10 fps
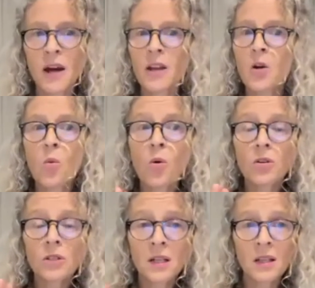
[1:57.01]
I don't
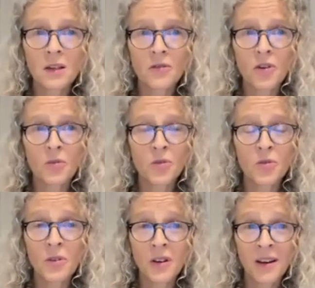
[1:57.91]
want anything from
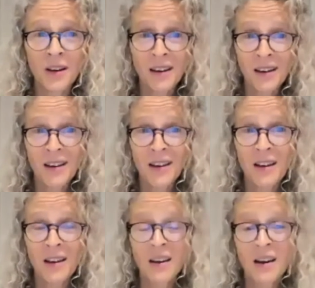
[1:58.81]
you.
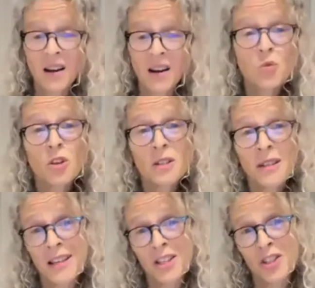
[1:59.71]
I just want to
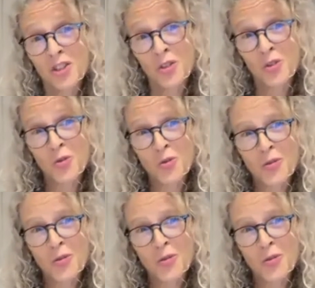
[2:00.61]
taste you.